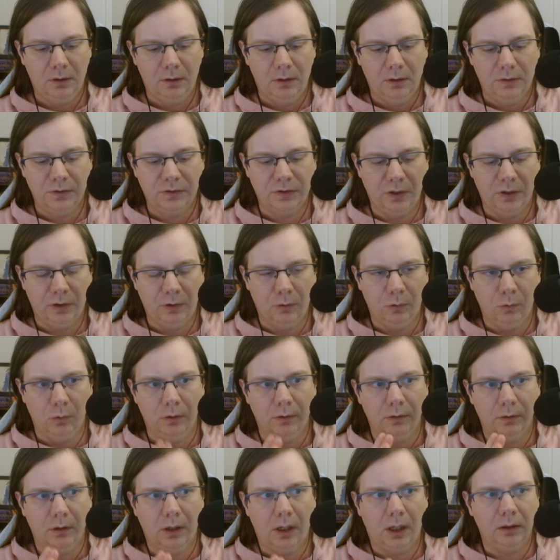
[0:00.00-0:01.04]
So
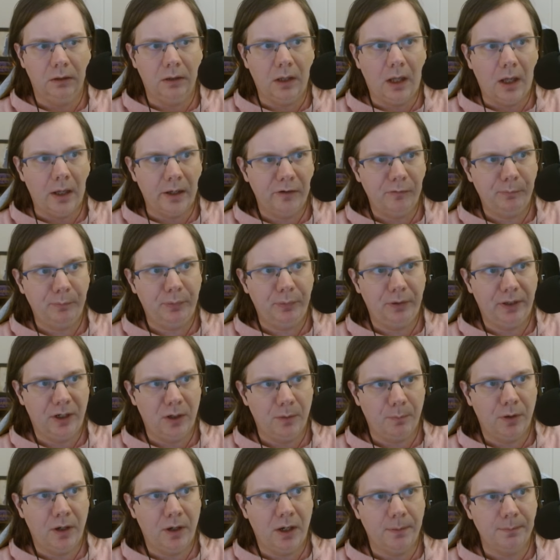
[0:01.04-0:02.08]
a lot of player
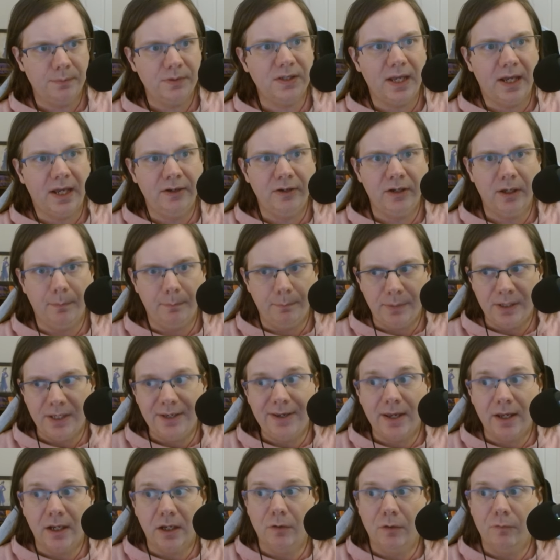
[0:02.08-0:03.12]
prompts end up
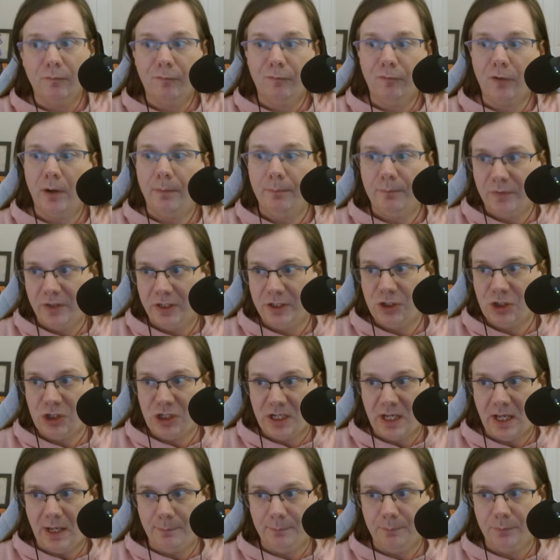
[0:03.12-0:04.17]
being from the
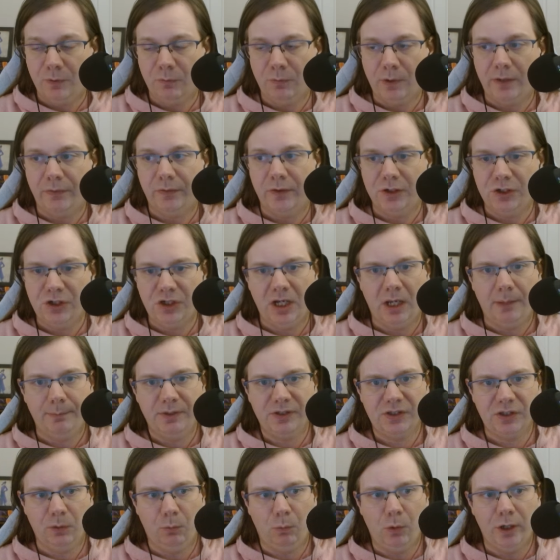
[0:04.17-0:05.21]
GM, right? The GM is
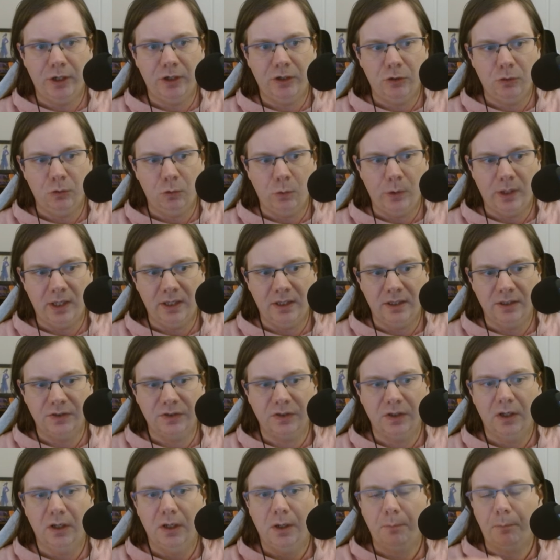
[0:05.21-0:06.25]
the one who is
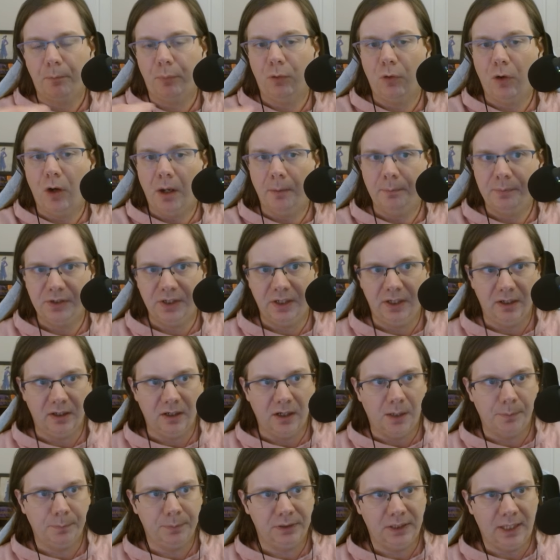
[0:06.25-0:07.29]
prompting a
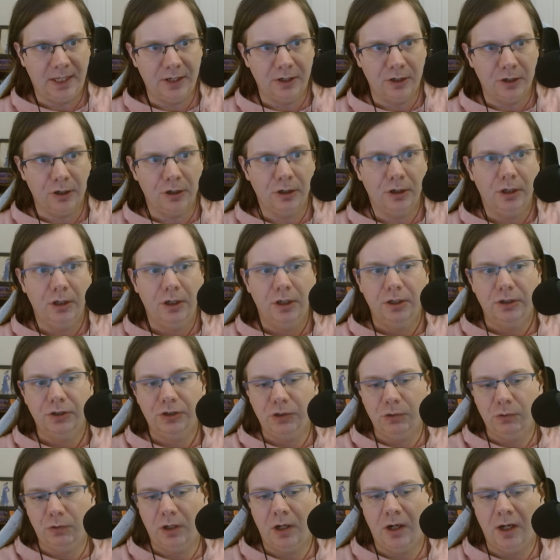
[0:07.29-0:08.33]
player to
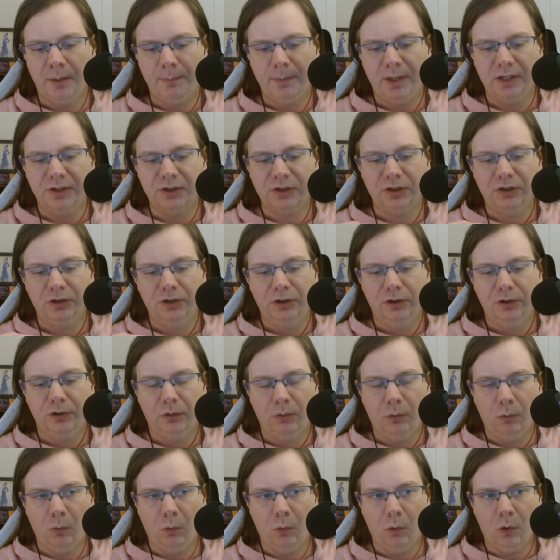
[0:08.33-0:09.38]
comment
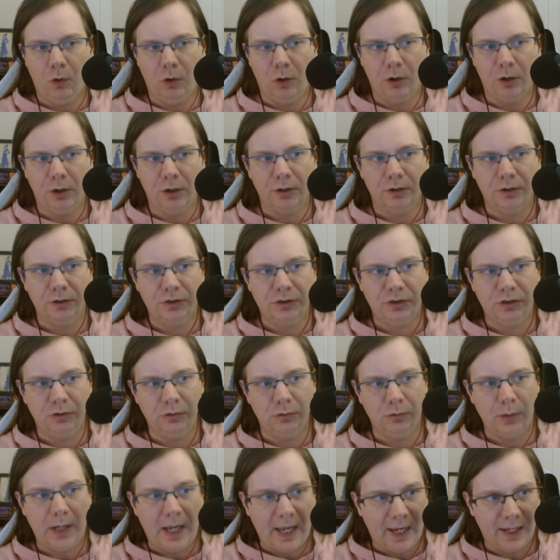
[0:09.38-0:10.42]
or
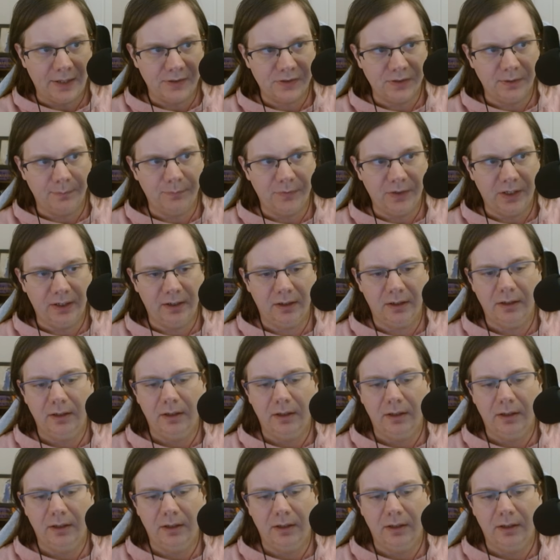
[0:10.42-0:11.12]
to add something.